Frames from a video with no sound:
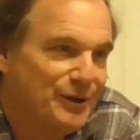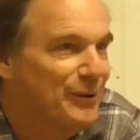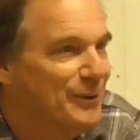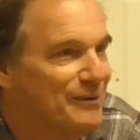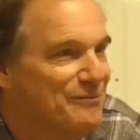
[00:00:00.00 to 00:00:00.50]

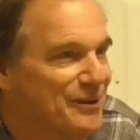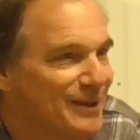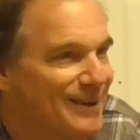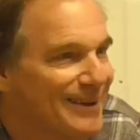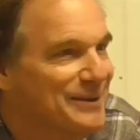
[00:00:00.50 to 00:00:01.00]
you can
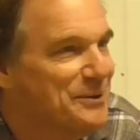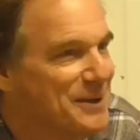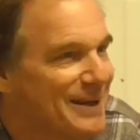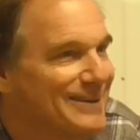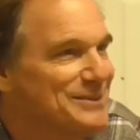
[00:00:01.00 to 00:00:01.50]
feel like you're
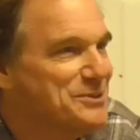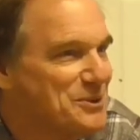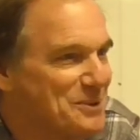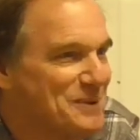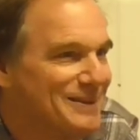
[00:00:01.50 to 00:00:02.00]
getting a
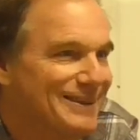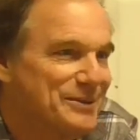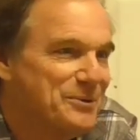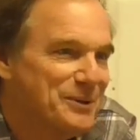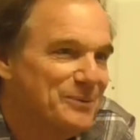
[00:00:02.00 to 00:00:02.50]
sermon
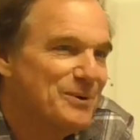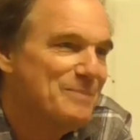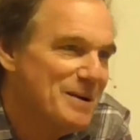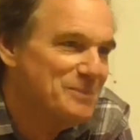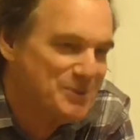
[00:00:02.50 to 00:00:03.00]
that you can
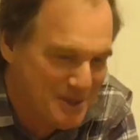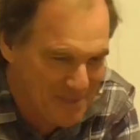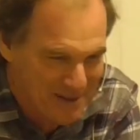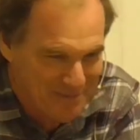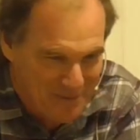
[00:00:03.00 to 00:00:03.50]
remember
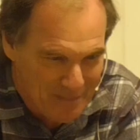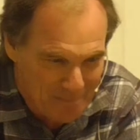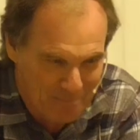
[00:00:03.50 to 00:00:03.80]
something from.